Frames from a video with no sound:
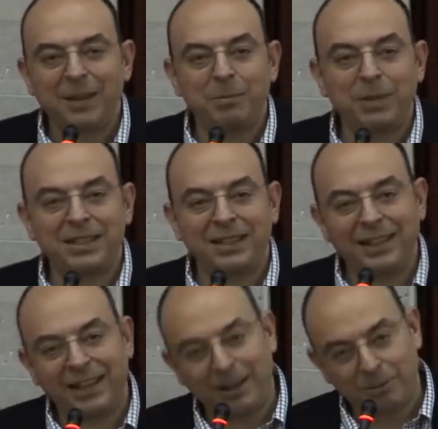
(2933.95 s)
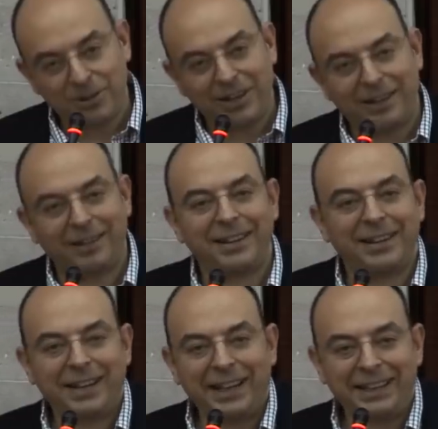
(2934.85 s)
but I was there
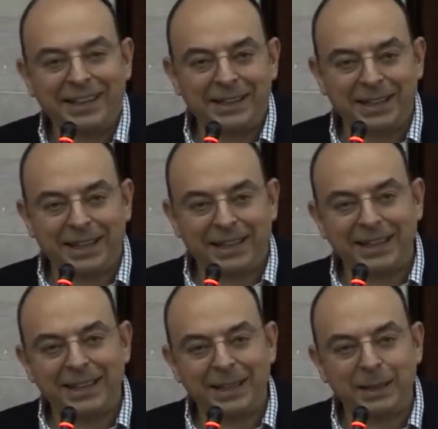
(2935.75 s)
attending